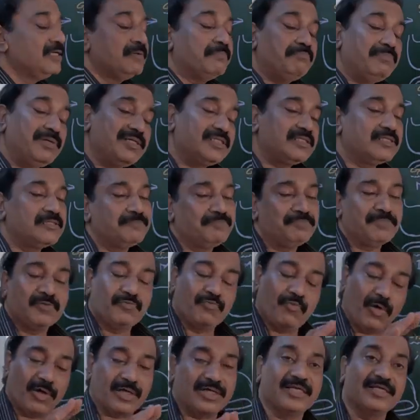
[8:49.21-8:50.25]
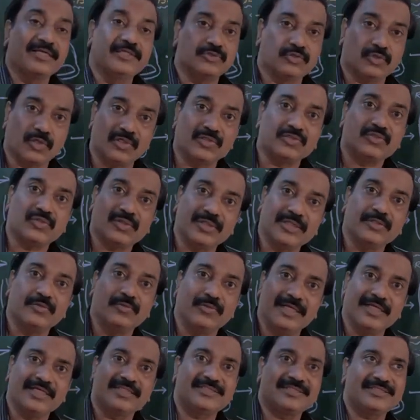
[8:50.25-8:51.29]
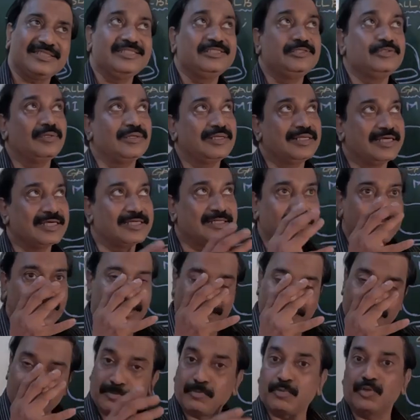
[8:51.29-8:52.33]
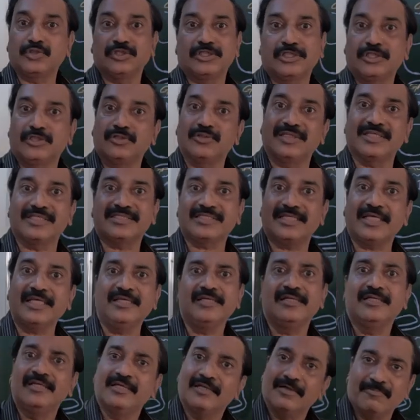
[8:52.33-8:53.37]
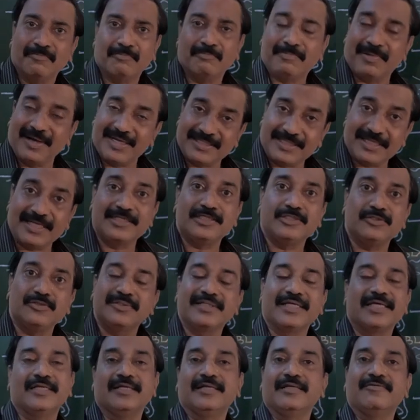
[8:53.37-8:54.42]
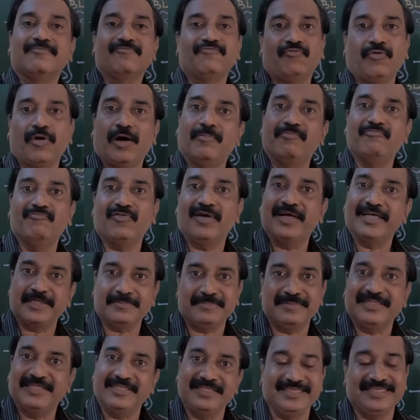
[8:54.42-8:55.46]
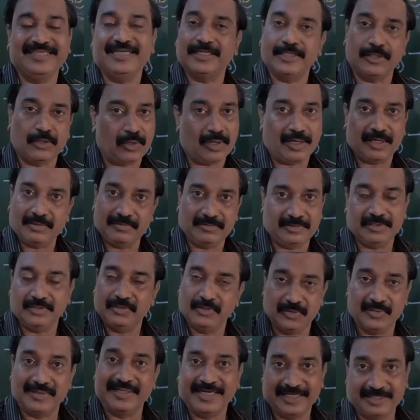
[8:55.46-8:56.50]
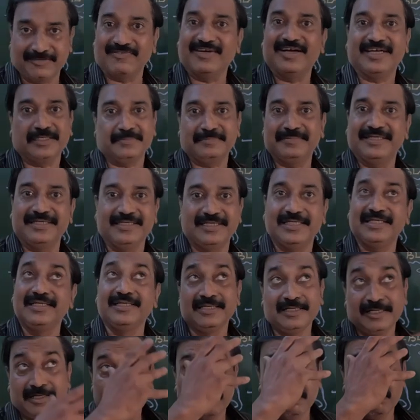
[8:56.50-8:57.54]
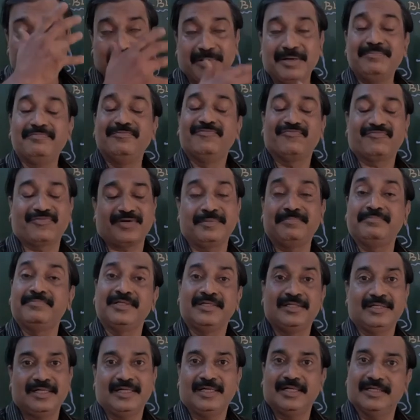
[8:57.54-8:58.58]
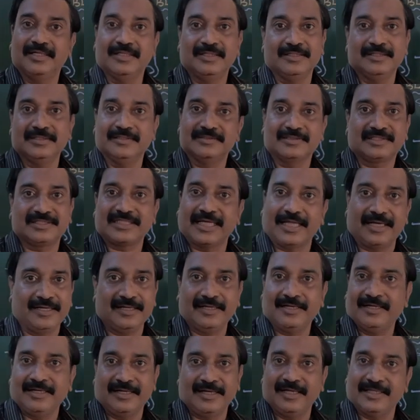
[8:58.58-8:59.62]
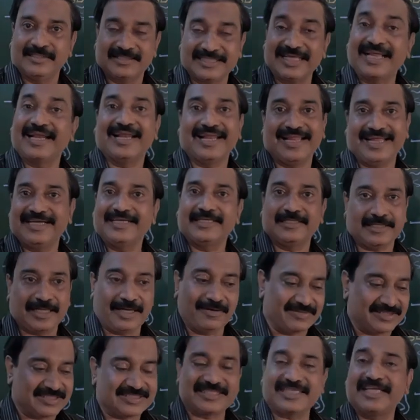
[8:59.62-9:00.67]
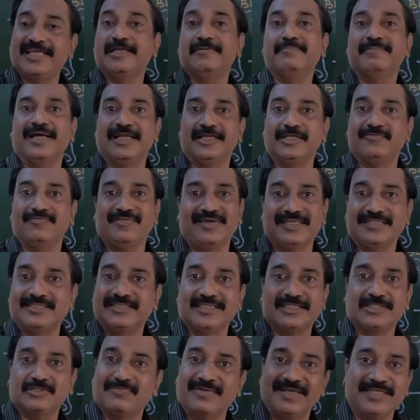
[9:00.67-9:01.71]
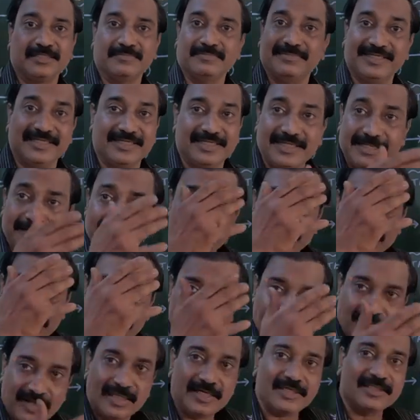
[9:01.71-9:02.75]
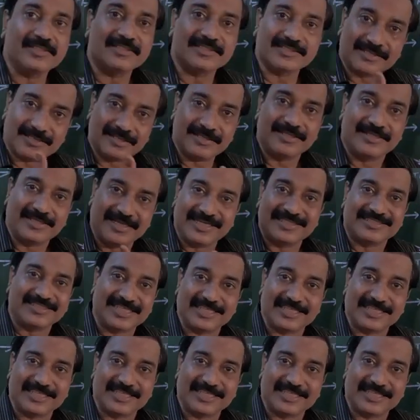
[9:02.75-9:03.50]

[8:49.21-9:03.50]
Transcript: But walking is also a good exercise. You will get exposure to the sun. By that you can form vitamin D and all. You get vitamin D from sunlight. Our skin manufactures vitamin D when it gets